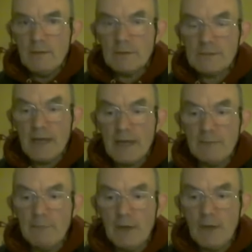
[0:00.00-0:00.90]
The
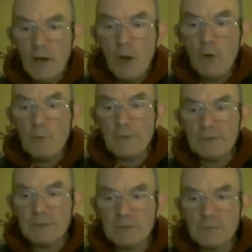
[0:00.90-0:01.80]
psalm
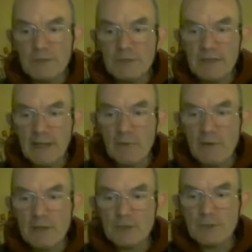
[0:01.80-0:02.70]
opens with the
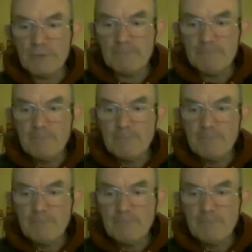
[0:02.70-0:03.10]
declaration,